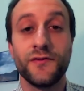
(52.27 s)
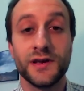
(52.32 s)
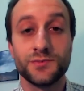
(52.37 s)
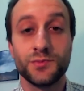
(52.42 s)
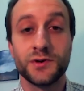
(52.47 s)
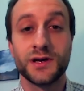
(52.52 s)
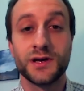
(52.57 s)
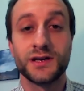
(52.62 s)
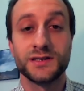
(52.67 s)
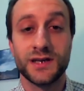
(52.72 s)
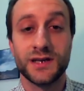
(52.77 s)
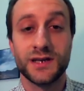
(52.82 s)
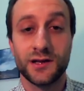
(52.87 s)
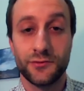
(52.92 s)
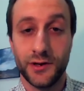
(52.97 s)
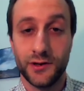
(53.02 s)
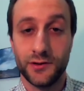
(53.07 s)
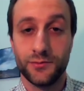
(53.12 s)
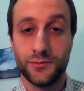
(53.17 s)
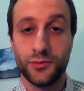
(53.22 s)
Facebook
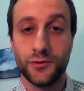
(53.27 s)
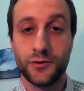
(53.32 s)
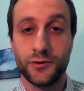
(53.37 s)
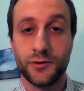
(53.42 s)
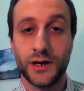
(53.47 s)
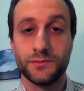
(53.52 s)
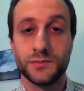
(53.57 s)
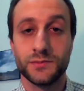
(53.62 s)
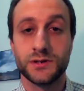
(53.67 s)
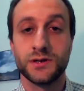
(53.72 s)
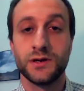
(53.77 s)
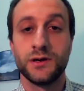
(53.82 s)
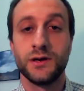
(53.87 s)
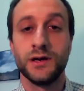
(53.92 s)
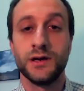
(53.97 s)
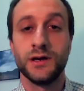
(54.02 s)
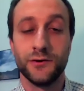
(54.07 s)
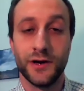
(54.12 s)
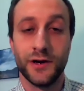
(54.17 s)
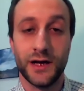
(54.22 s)
Accelerator programs
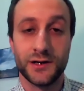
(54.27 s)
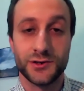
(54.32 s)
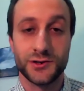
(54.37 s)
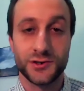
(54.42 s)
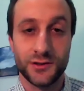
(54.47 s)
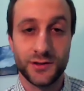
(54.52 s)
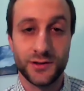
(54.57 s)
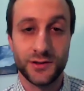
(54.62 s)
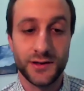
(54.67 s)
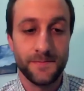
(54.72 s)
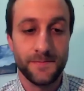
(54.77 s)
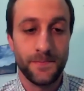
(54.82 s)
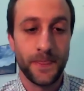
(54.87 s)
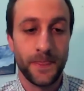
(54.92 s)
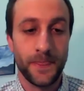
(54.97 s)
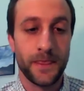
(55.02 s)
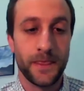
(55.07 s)
internationally.